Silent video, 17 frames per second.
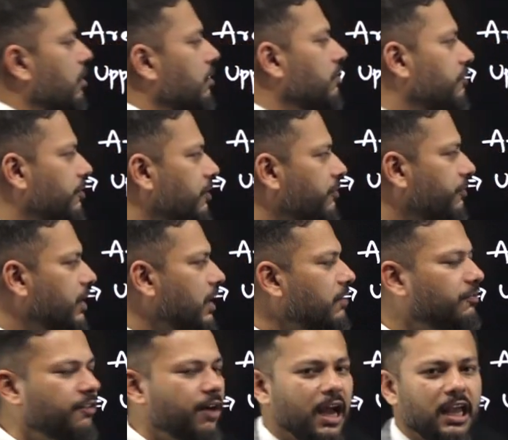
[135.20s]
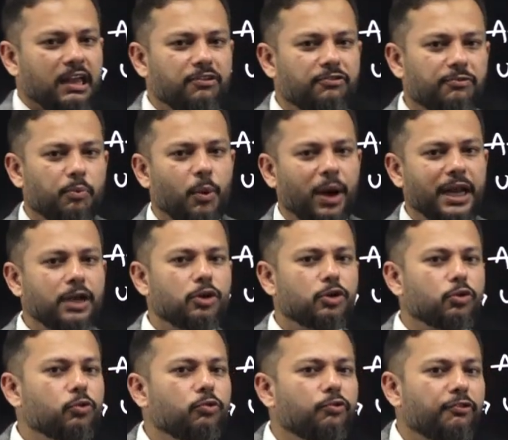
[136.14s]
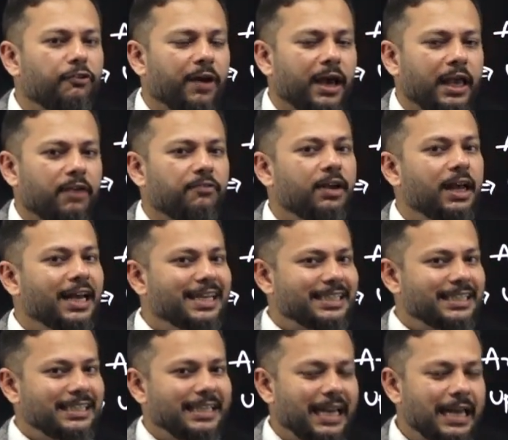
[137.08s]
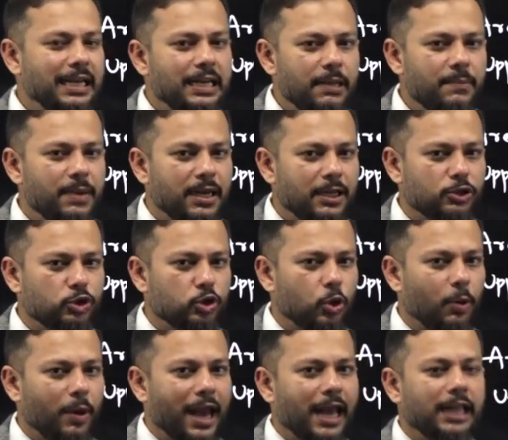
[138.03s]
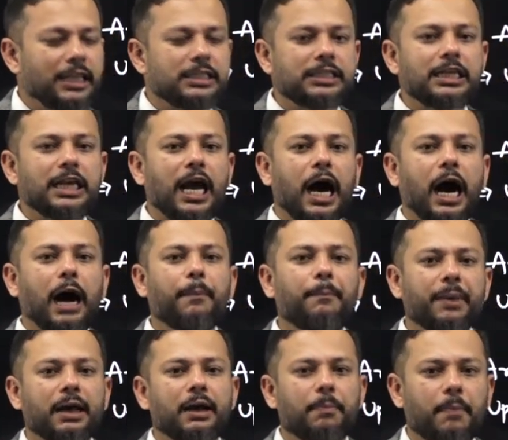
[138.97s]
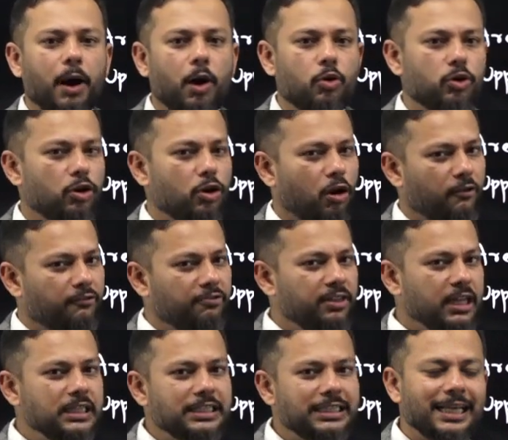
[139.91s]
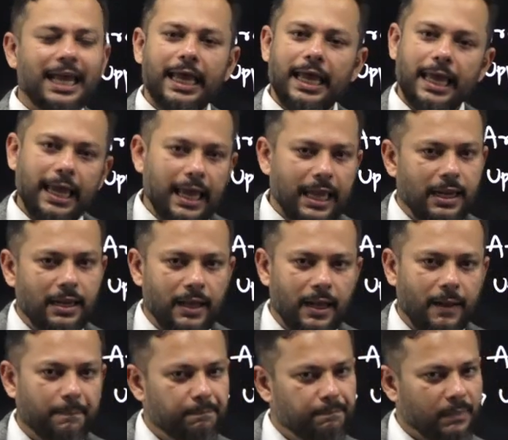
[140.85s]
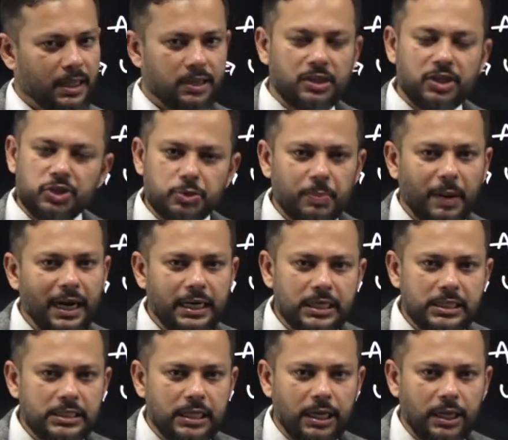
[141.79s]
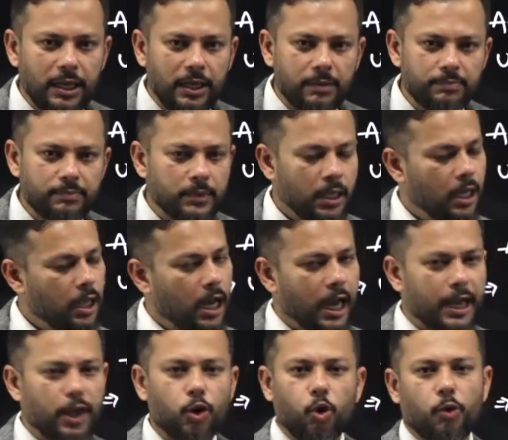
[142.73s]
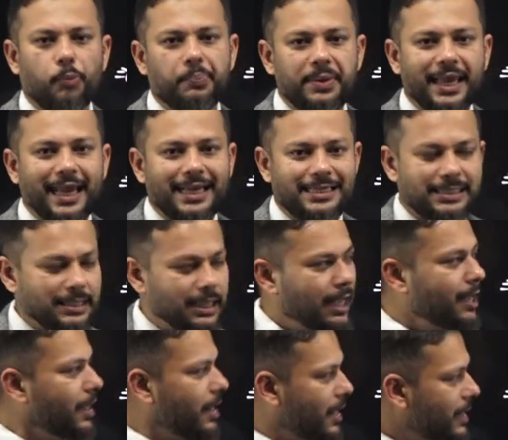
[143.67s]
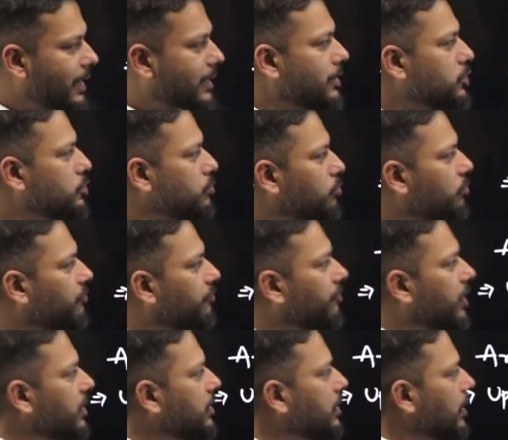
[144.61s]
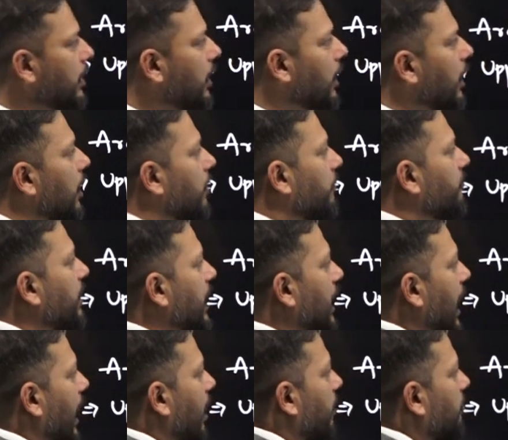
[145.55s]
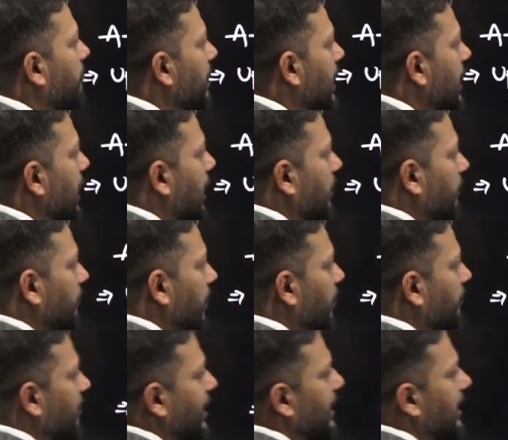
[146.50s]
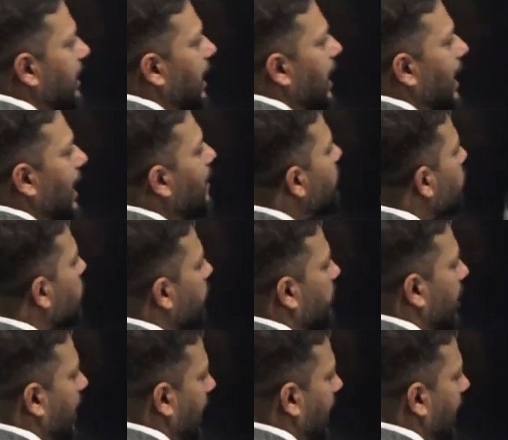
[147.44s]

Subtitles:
55.25 centimeter square is the upper bound of this area. This part is clear? I hope yes. Let us move further. We are being given with the length of the